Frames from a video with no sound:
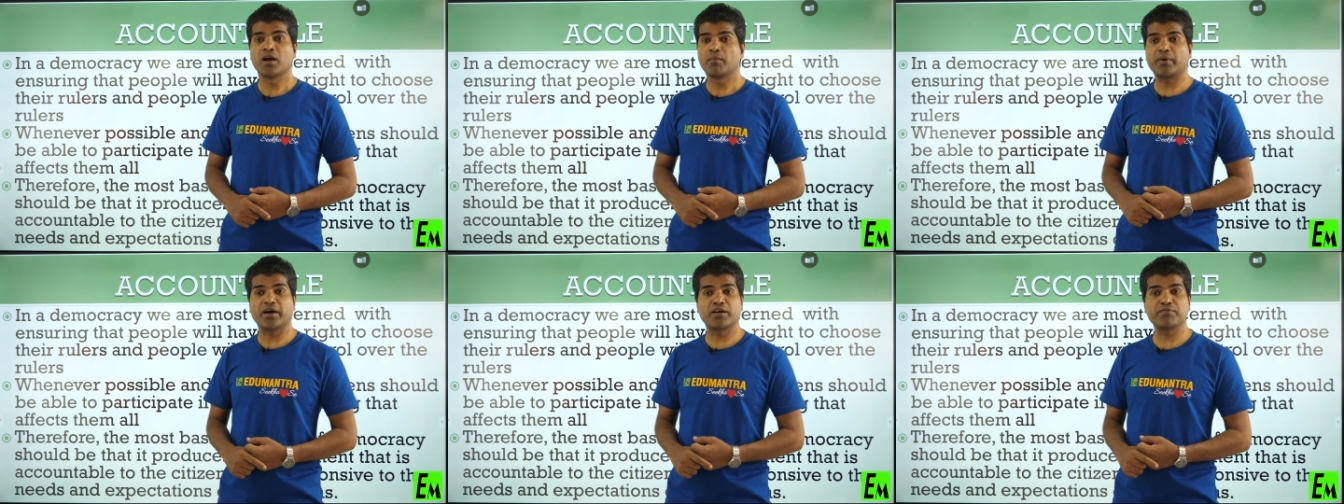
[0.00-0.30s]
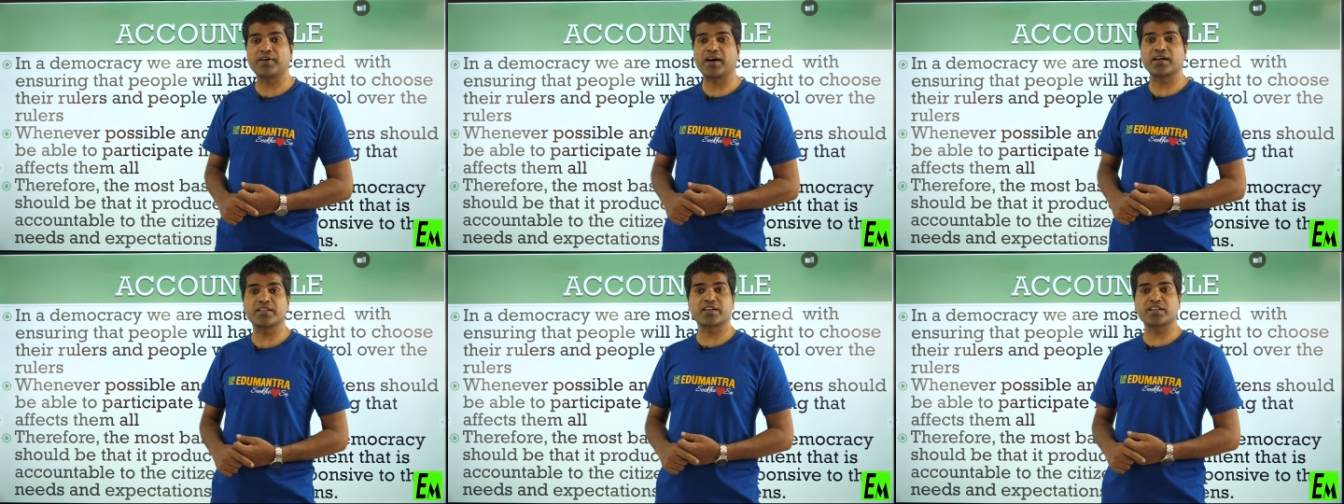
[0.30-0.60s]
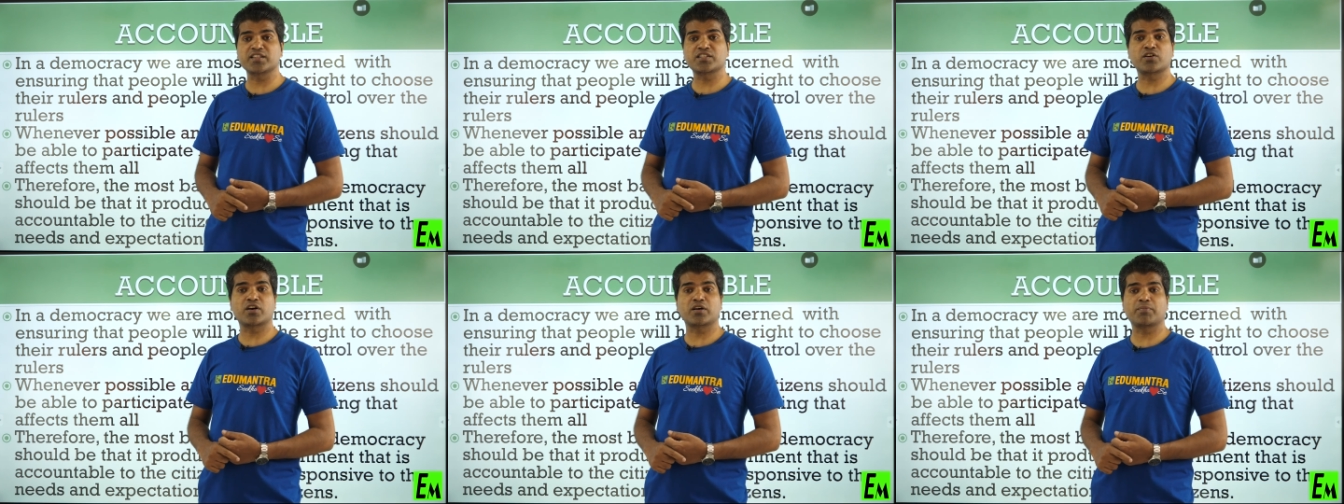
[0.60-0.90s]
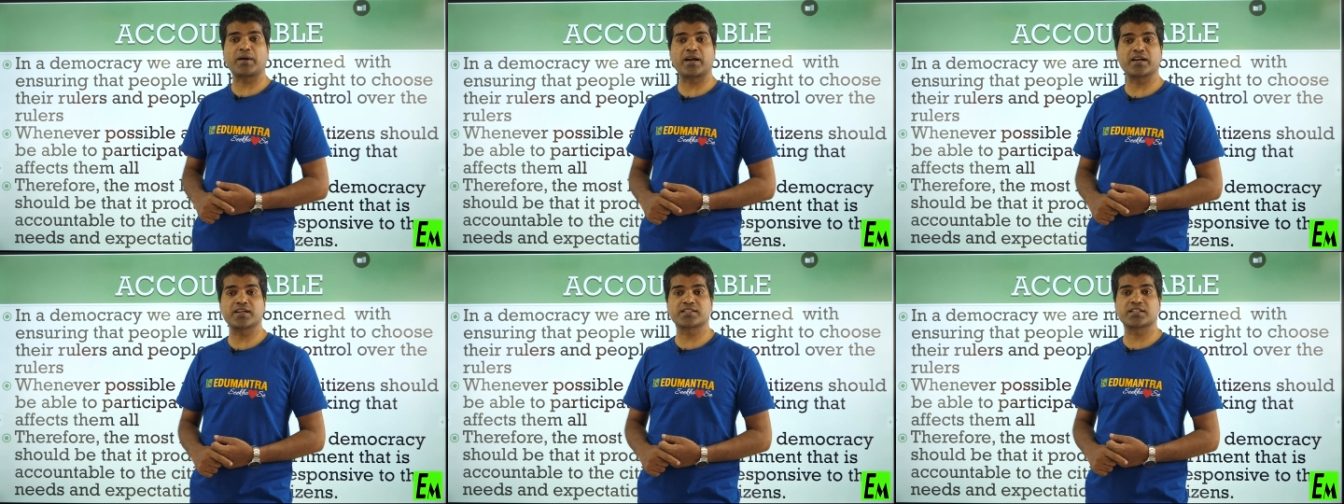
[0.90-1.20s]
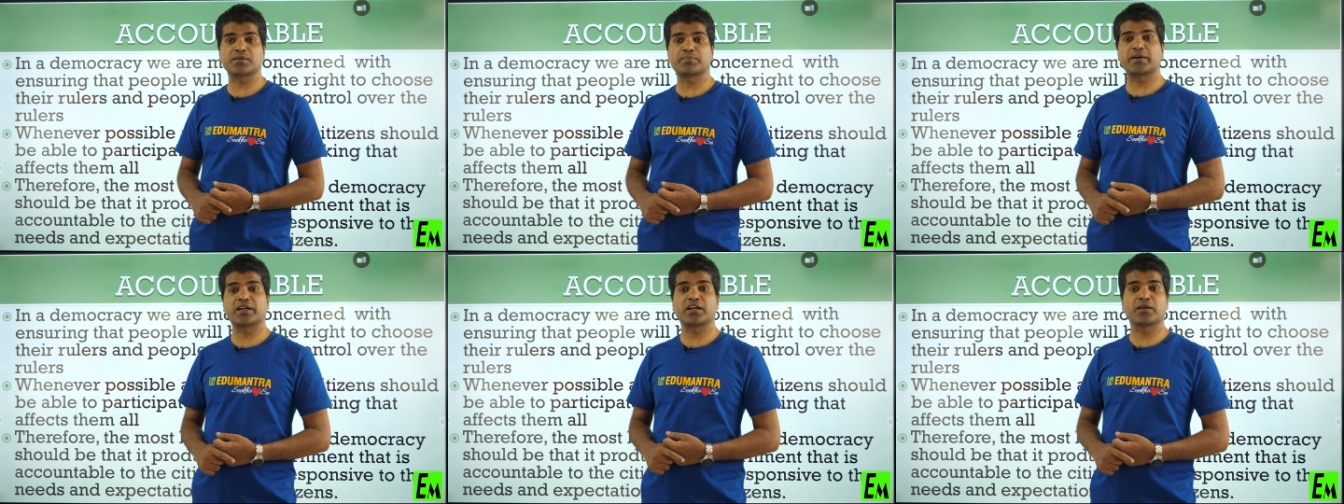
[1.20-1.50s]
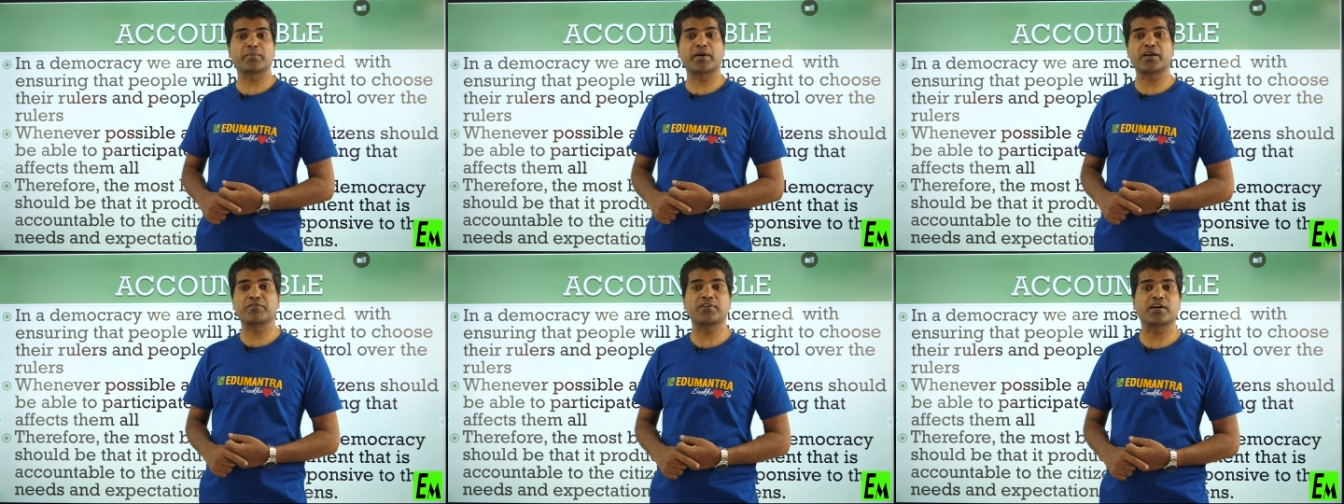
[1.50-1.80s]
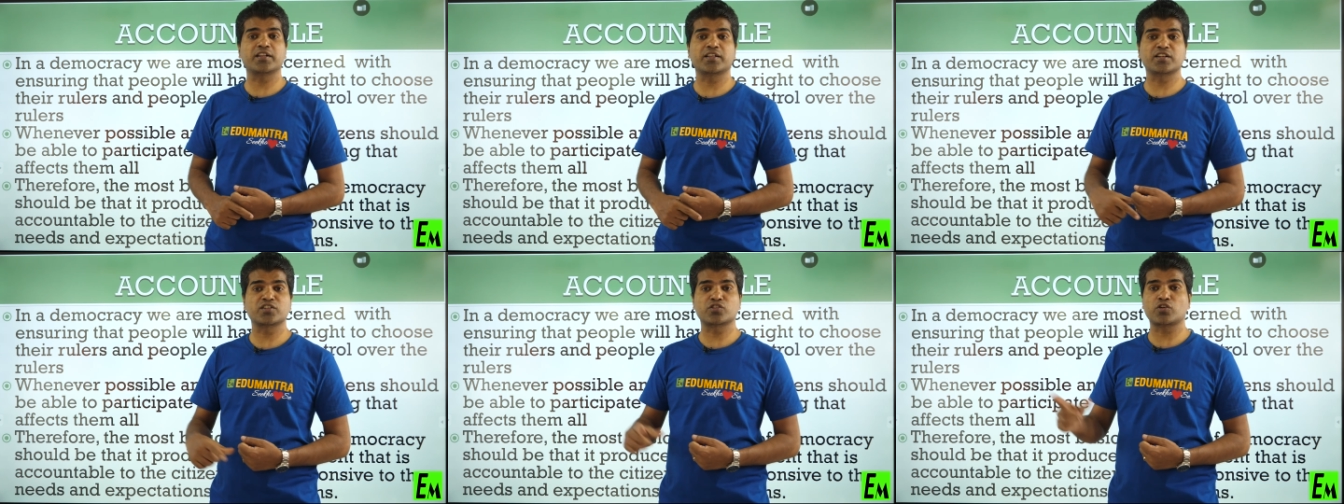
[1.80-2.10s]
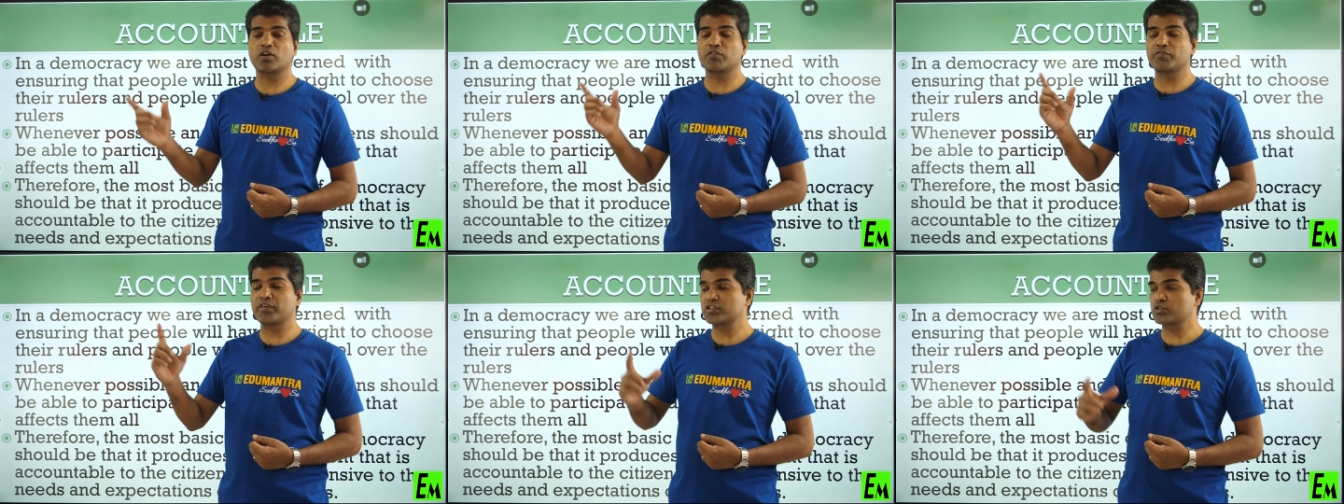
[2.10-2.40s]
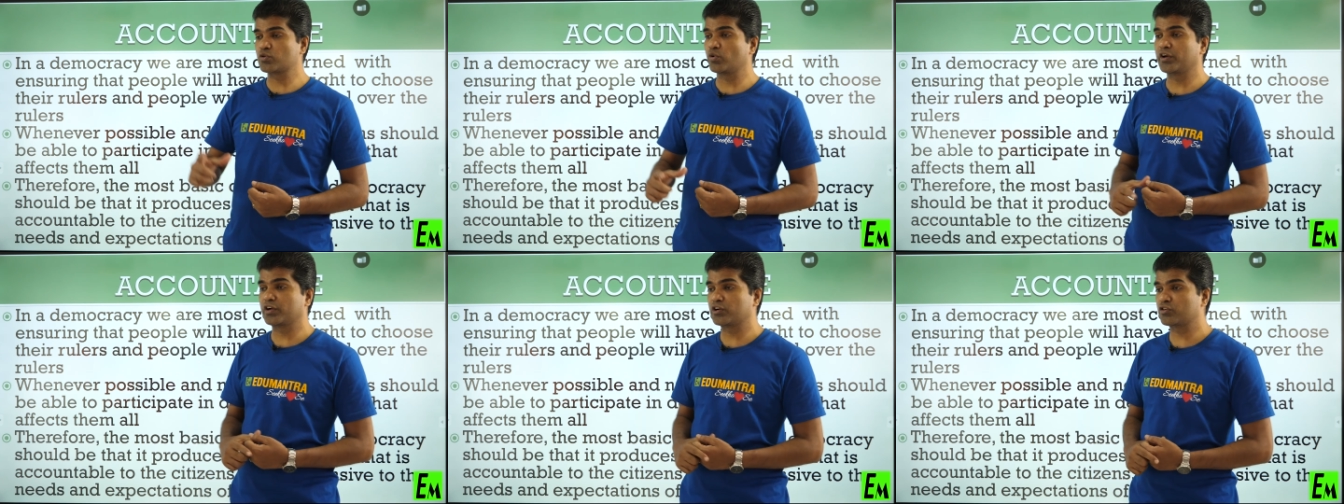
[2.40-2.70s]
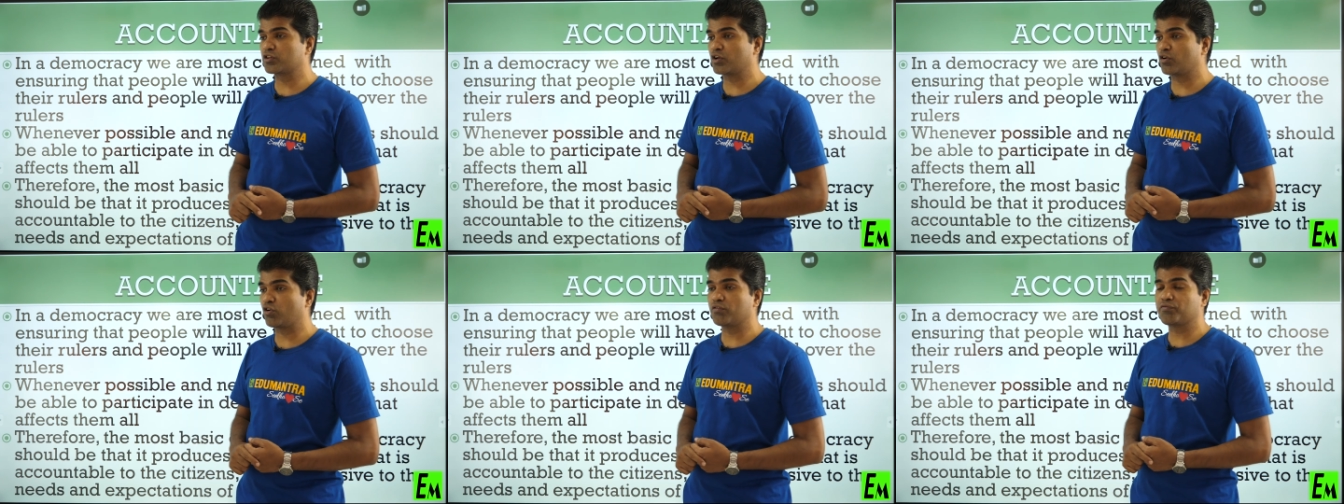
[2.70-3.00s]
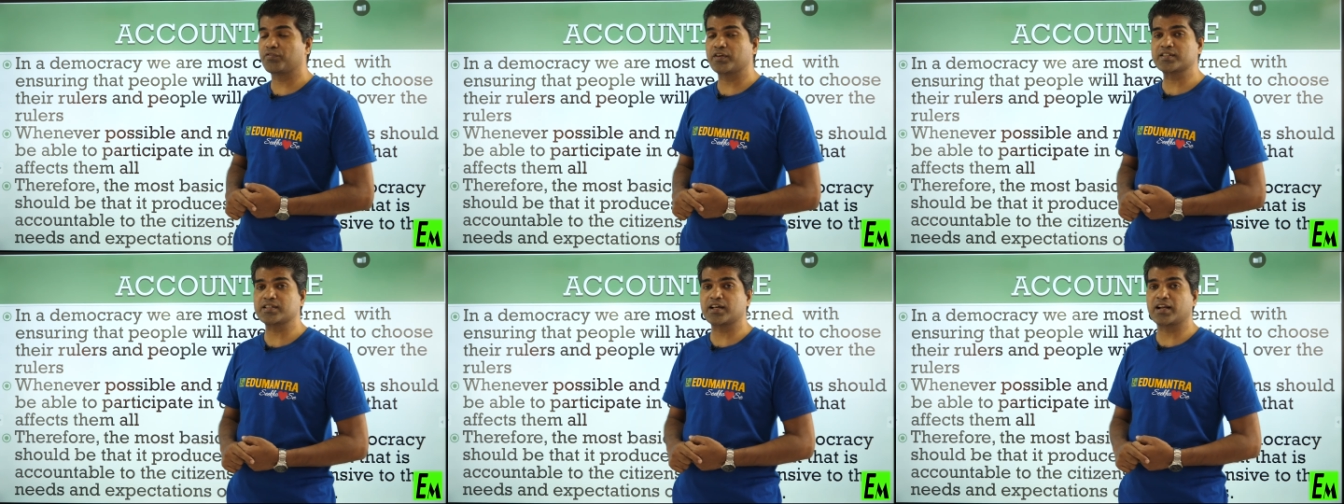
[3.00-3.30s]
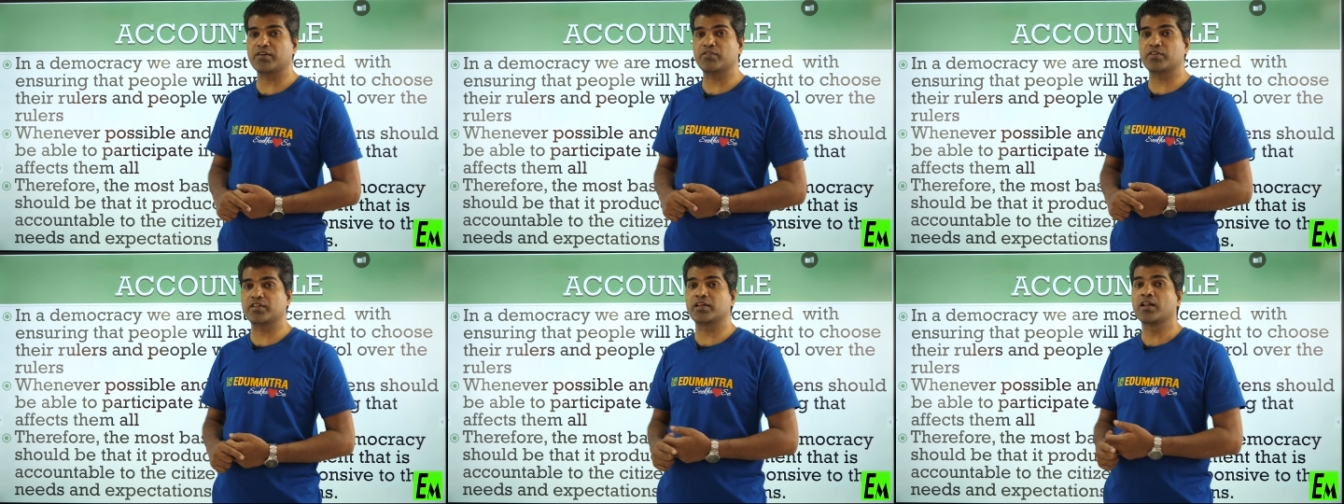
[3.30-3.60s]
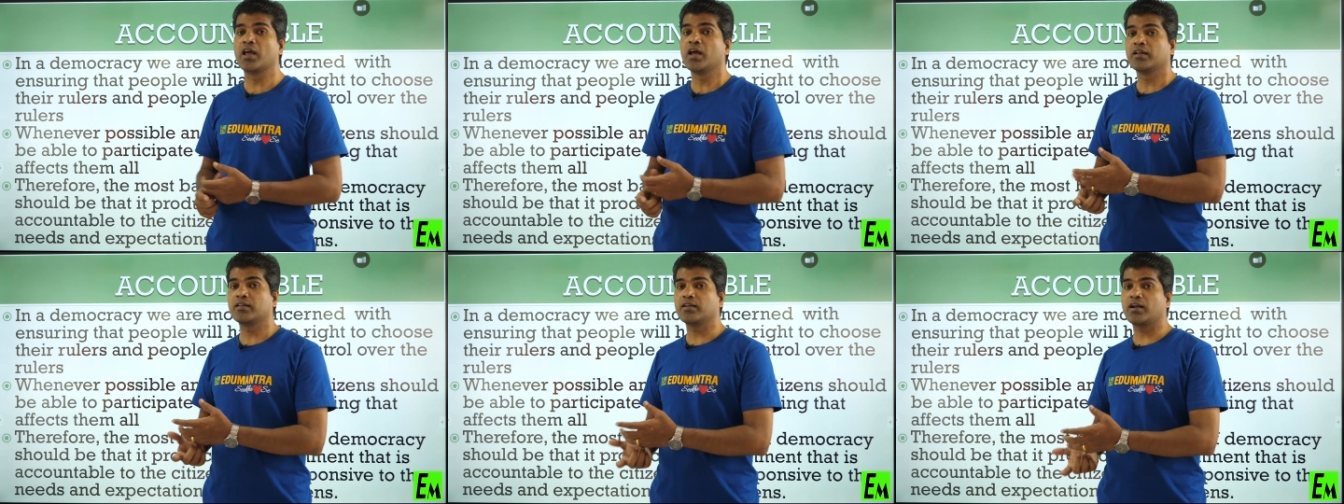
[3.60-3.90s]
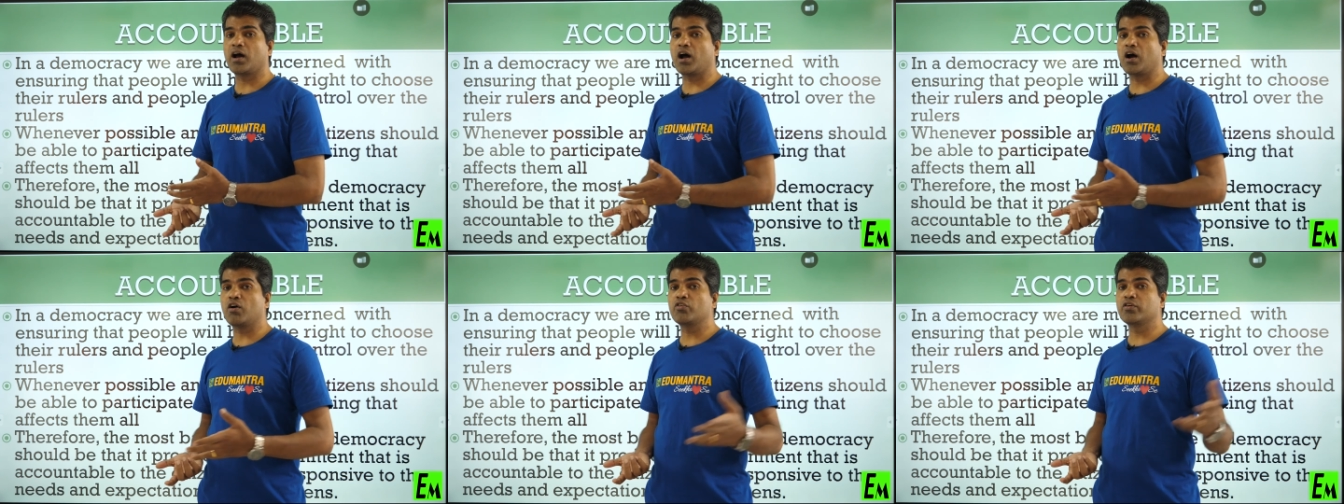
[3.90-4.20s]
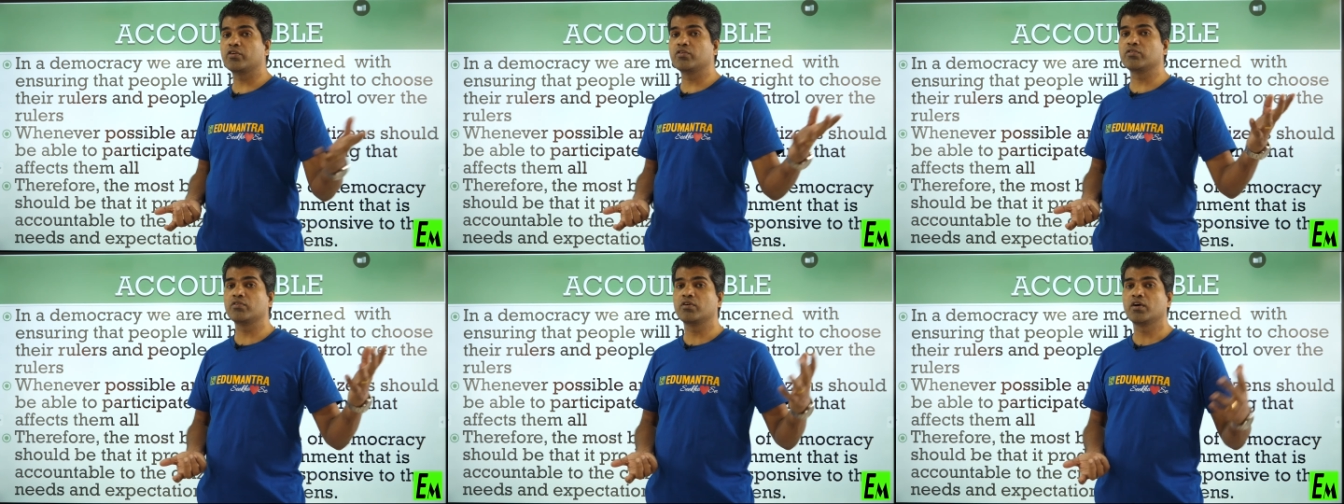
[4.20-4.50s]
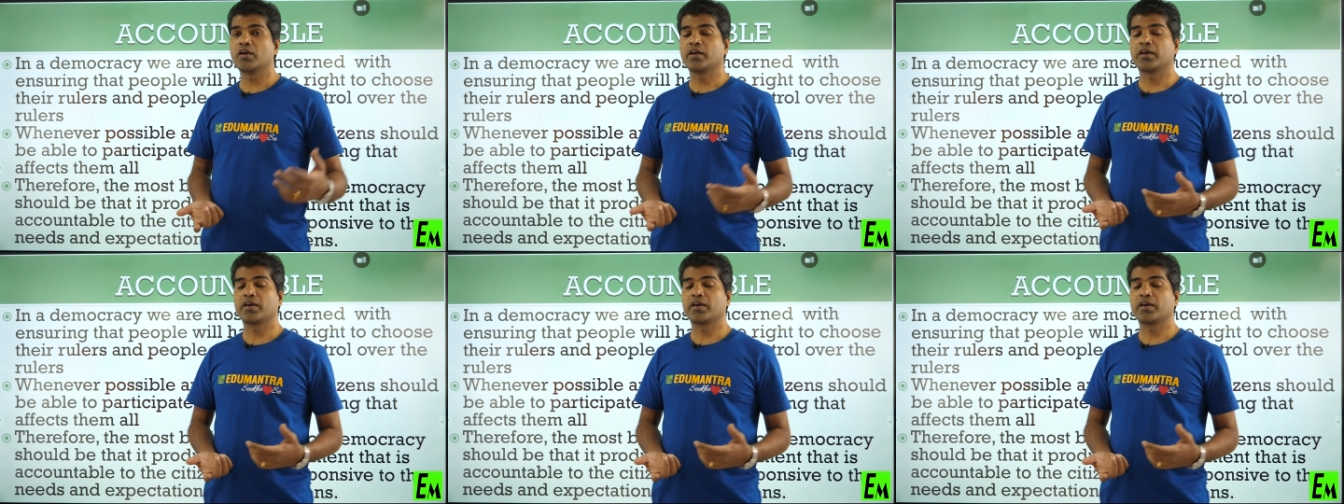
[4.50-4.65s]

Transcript: my father is not participating, my father is always going to the office and everything. Then how do